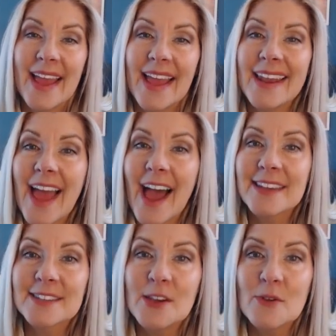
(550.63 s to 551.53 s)
and
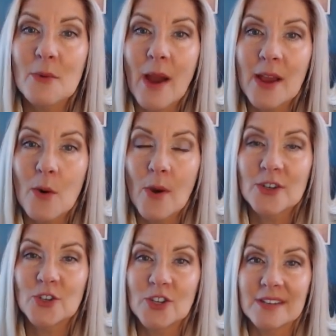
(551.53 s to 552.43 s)
ask you the right
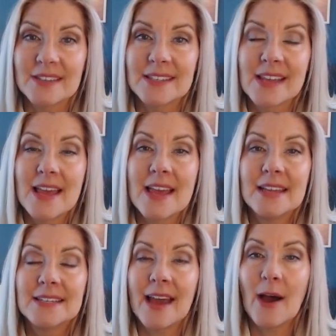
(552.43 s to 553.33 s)
questions
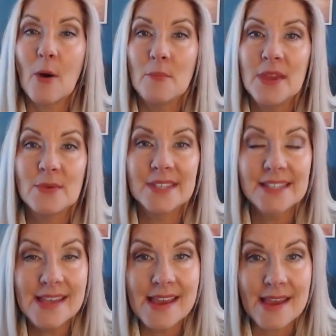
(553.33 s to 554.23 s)
to help you
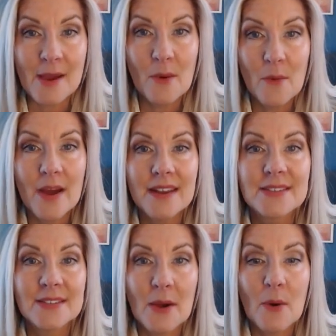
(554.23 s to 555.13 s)
see what is
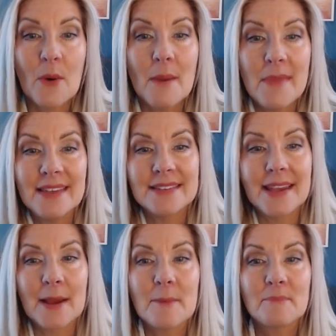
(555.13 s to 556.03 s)
so
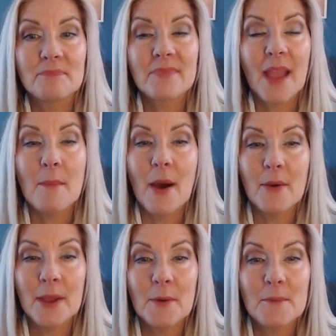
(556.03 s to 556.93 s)
amazing
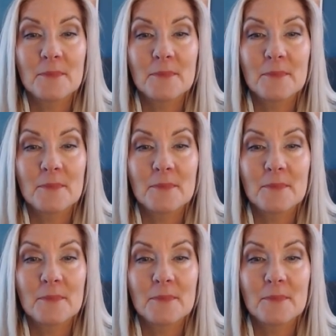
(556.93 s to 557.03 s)
about you.